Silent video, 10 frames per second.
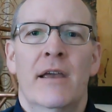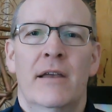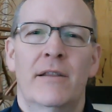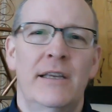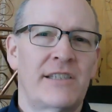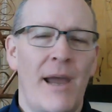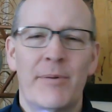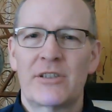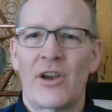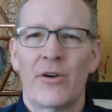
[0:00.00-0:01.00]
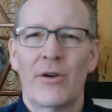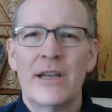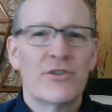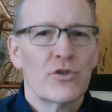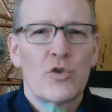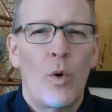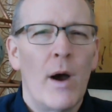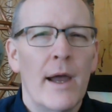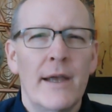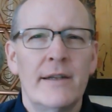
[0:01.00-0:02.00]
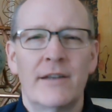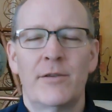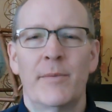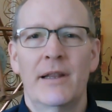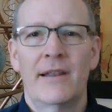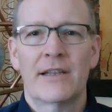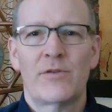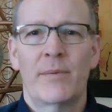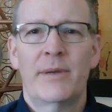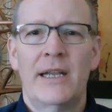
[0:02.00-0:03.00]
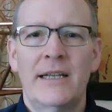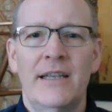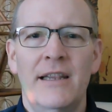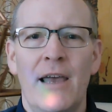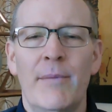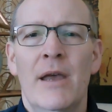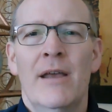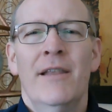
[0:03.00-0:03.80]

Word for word: These topics are intertwined intimately, that's why I'm connecting them.